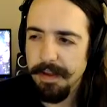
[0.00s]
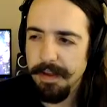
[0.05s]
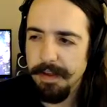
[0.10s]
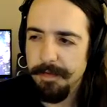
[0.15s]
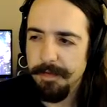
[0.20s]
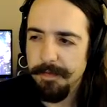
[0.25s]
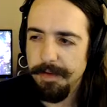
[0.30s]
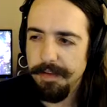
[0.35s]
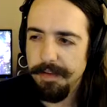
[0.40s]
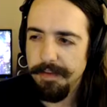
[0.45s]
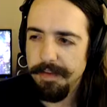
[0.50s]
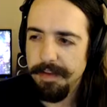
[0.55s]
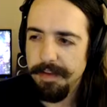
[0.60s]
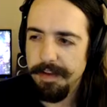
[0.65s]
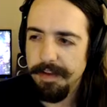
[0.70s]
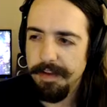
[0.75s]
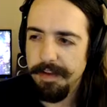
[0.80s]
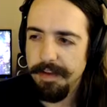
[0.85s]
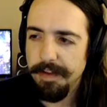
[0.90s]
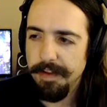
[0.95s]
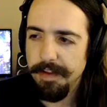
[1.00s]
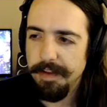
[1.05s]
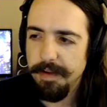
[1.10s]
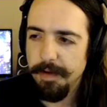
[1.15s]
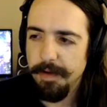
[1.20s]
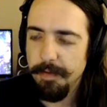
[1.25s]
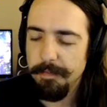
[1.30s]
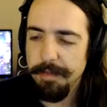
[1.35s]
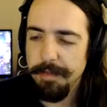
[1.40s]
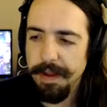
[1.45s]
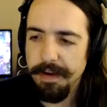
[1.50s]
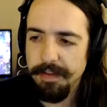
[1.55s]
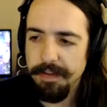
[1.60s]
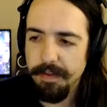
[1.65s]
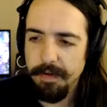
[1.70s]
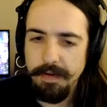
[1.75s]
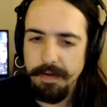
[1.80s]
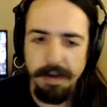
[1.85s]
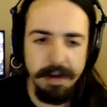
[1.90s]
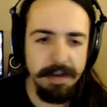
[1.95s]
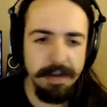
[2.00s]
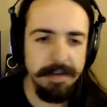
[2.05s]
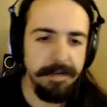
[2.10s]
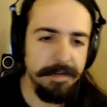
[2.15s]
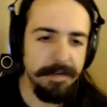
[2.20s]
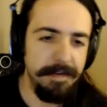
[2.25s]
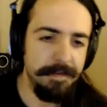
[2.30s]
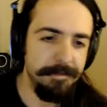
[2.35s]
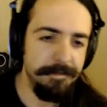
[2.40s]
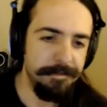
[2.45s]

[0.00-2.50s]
What is it? Umberto Unger?